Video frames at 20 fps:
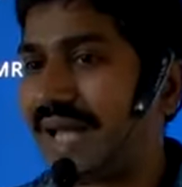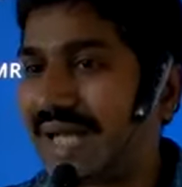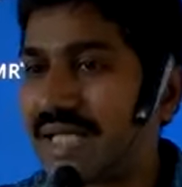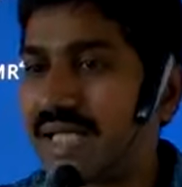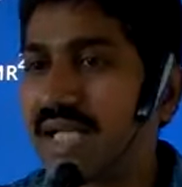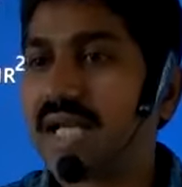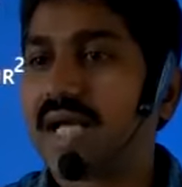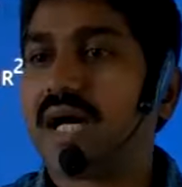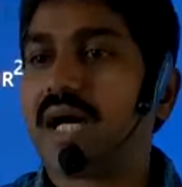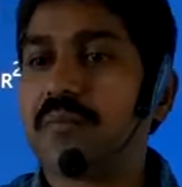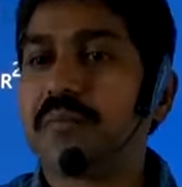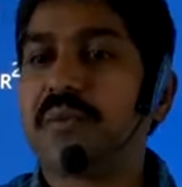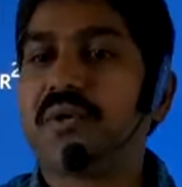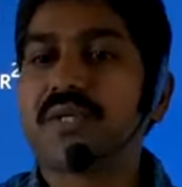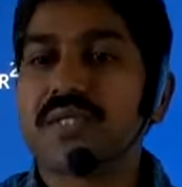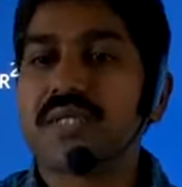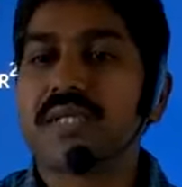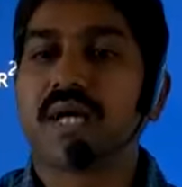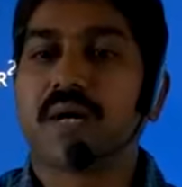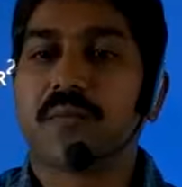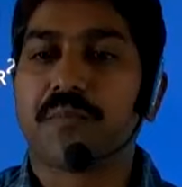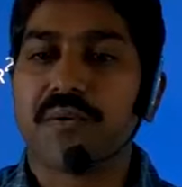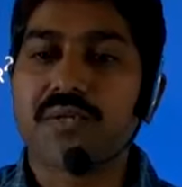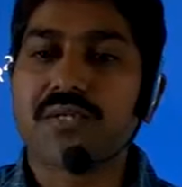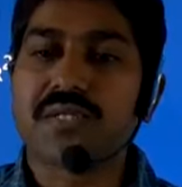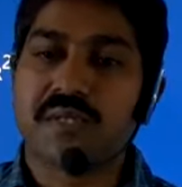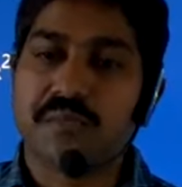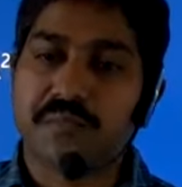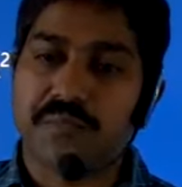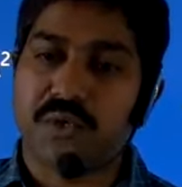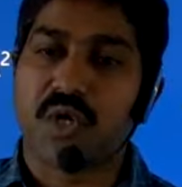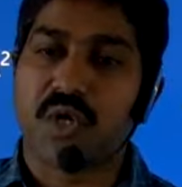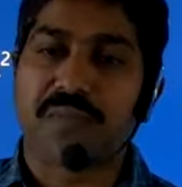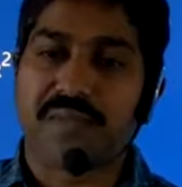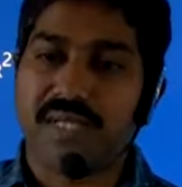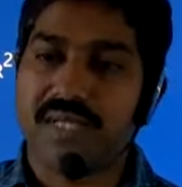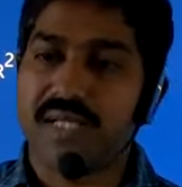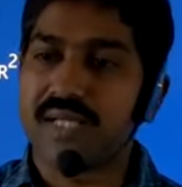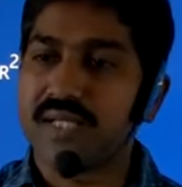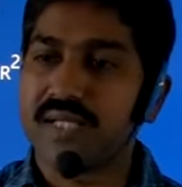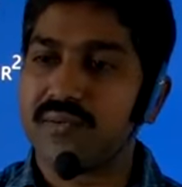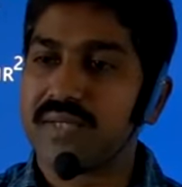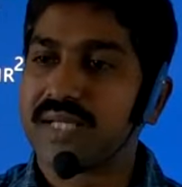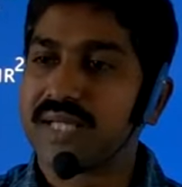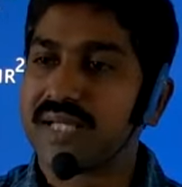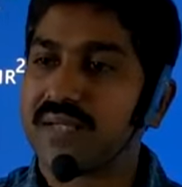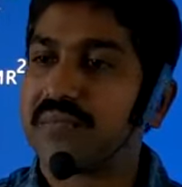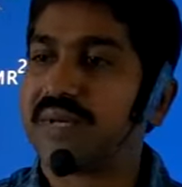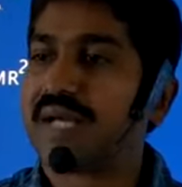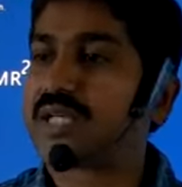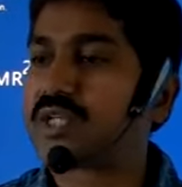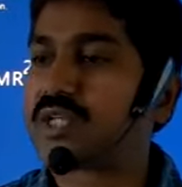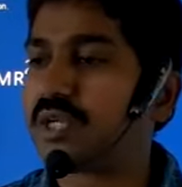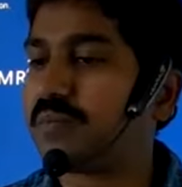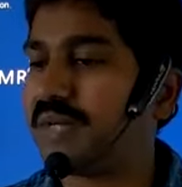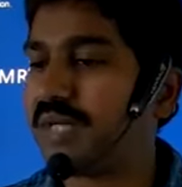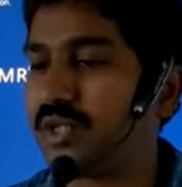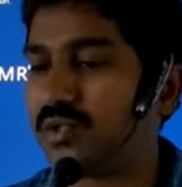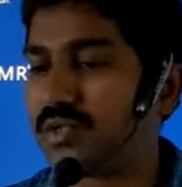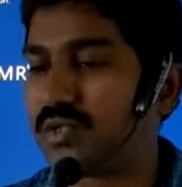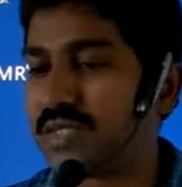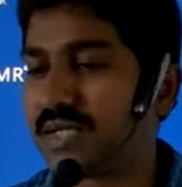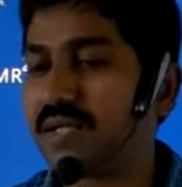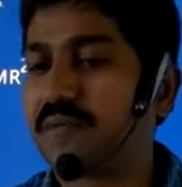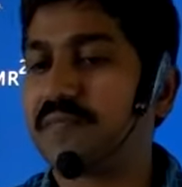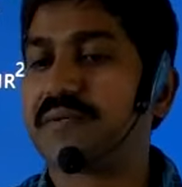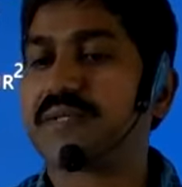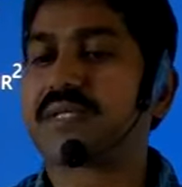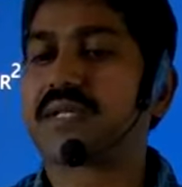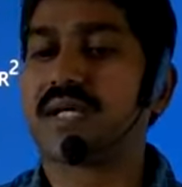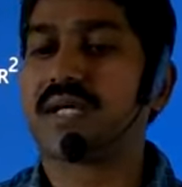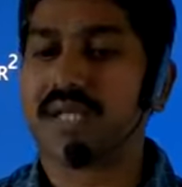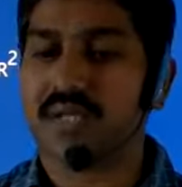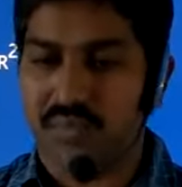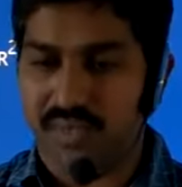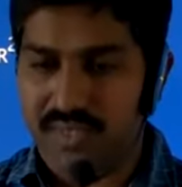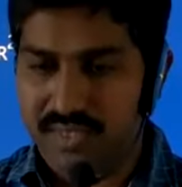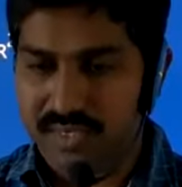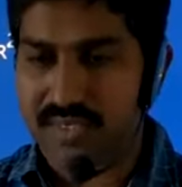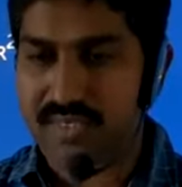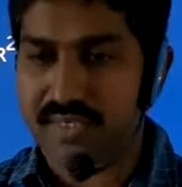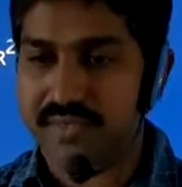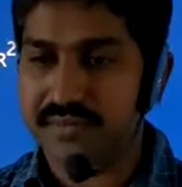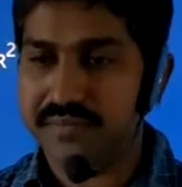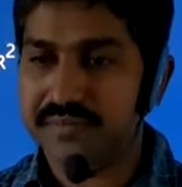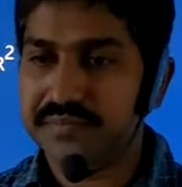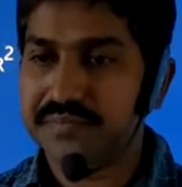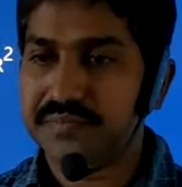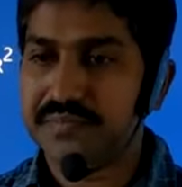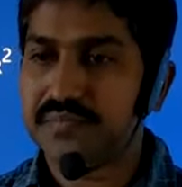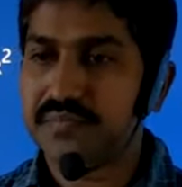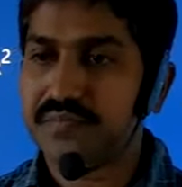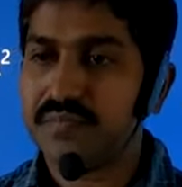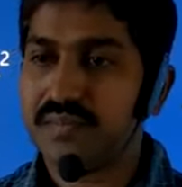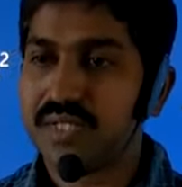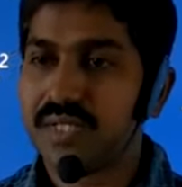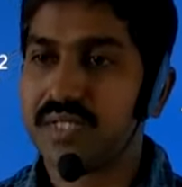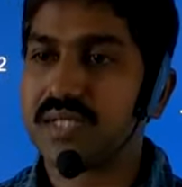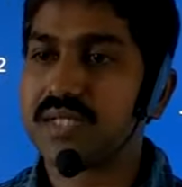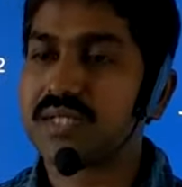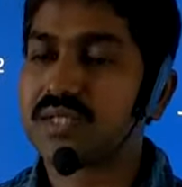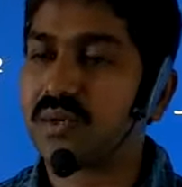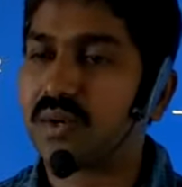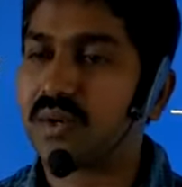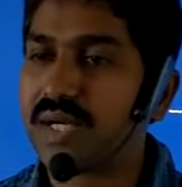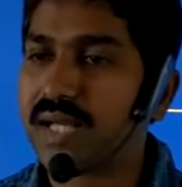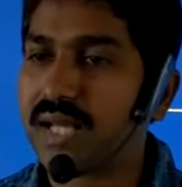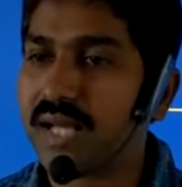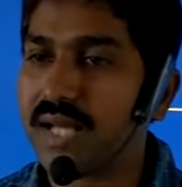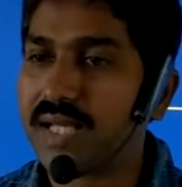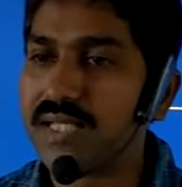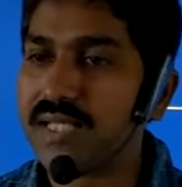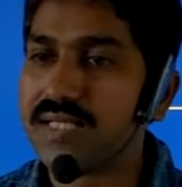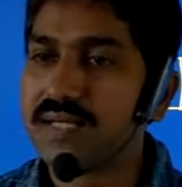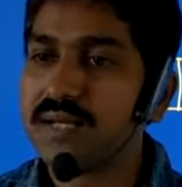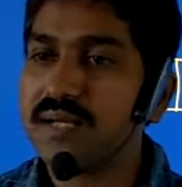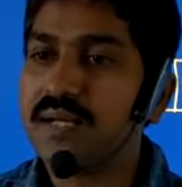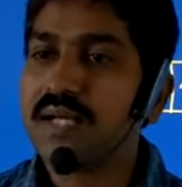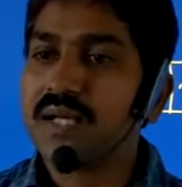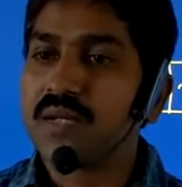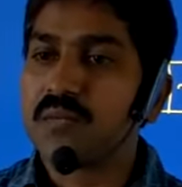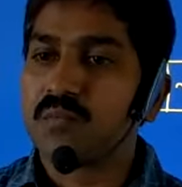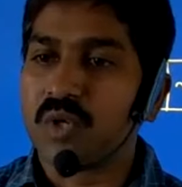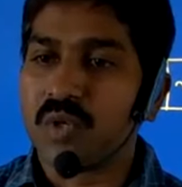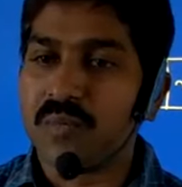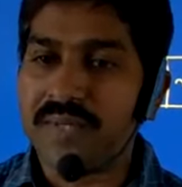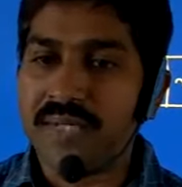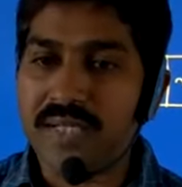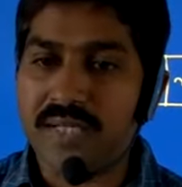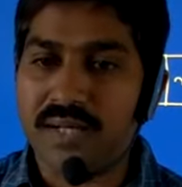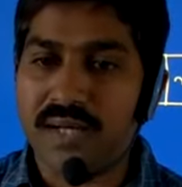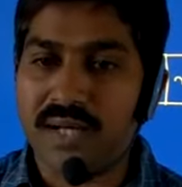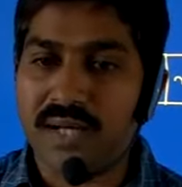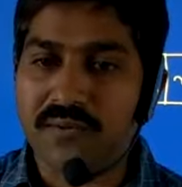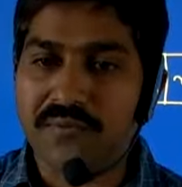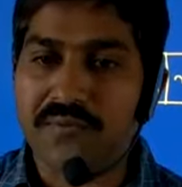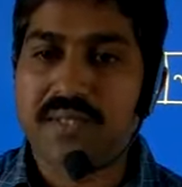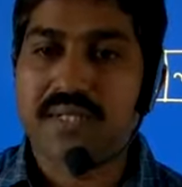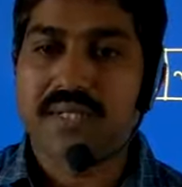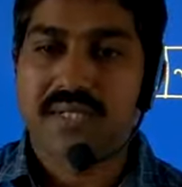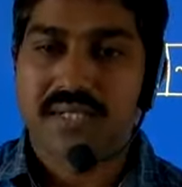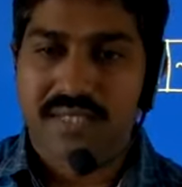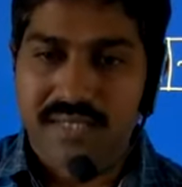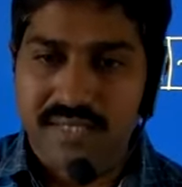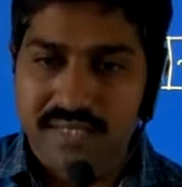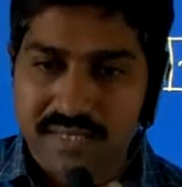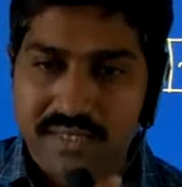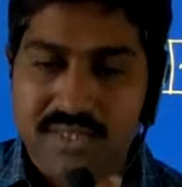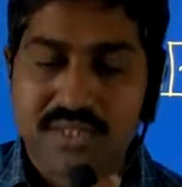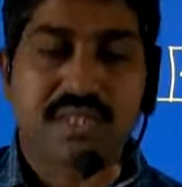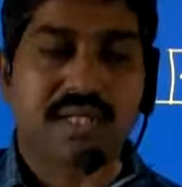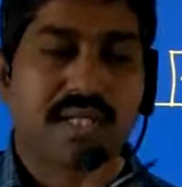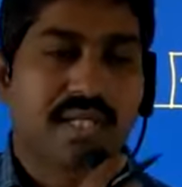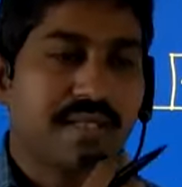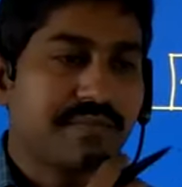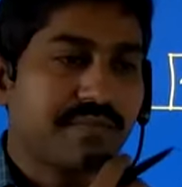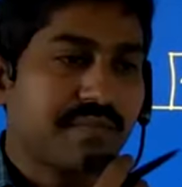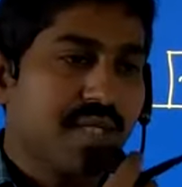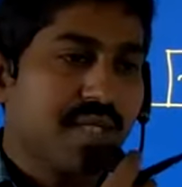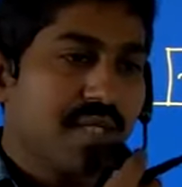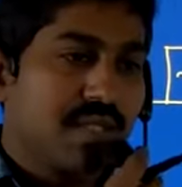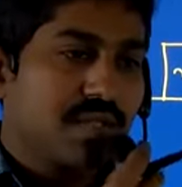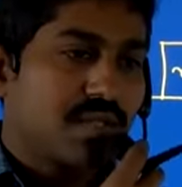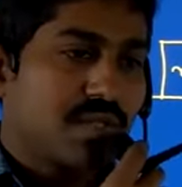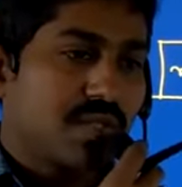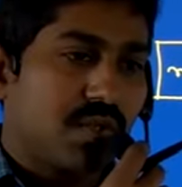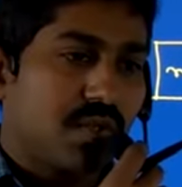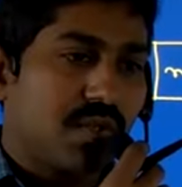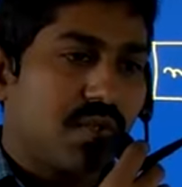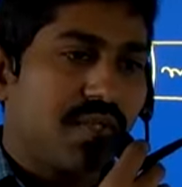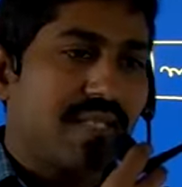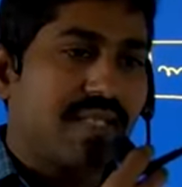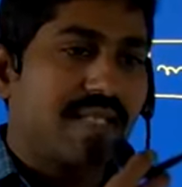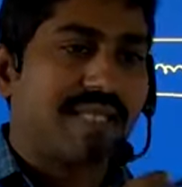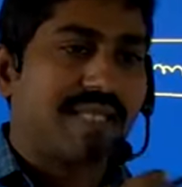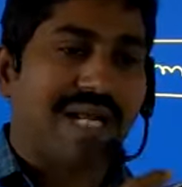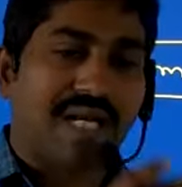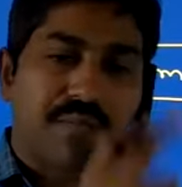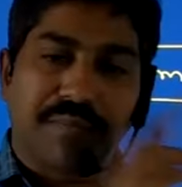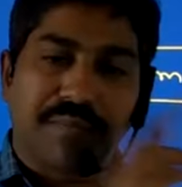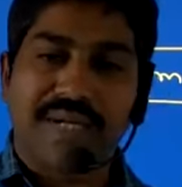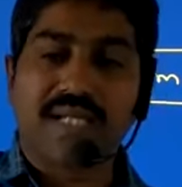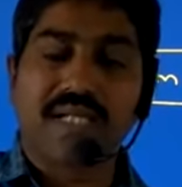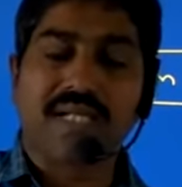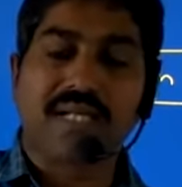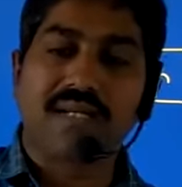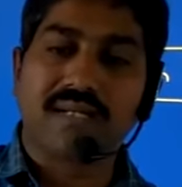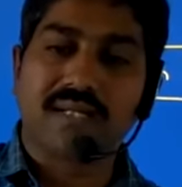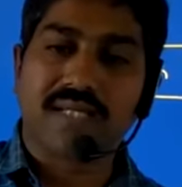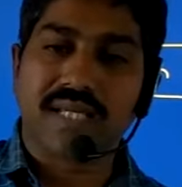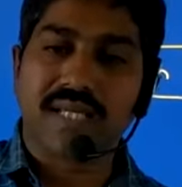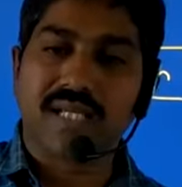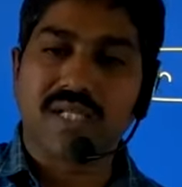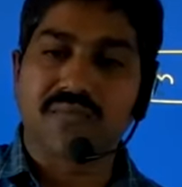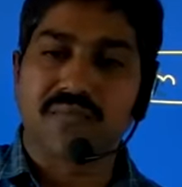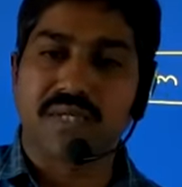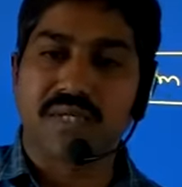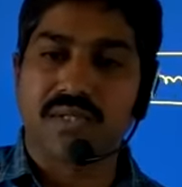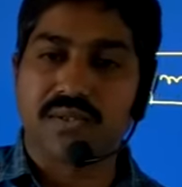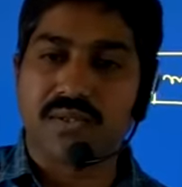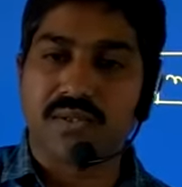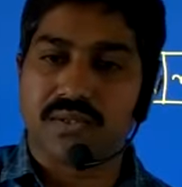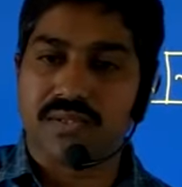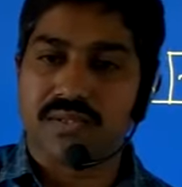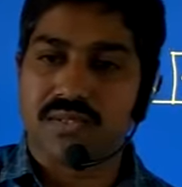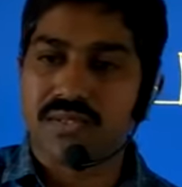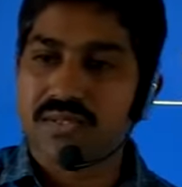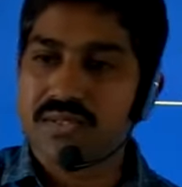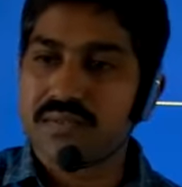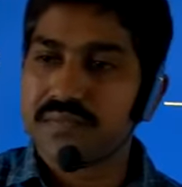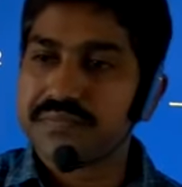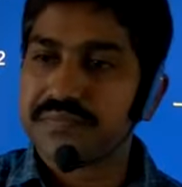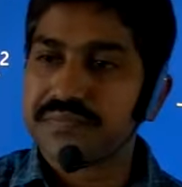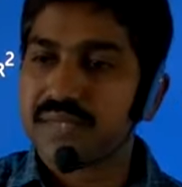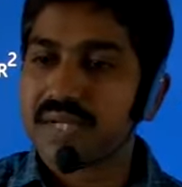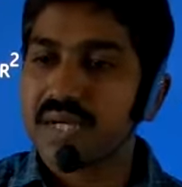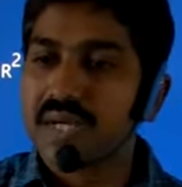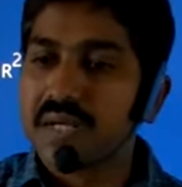That opposing property we can measure by using the physical quantity. It is called as moment of inertia. So in that particular case, we use